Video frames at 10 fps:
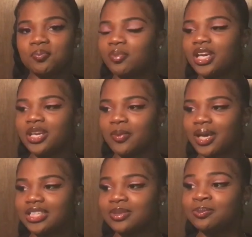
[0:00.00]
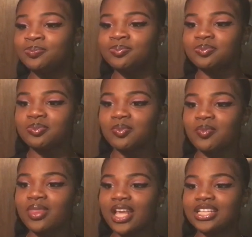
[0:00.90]
But anyways,
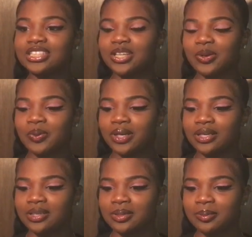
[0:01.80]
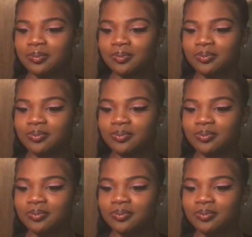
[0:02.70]
so um,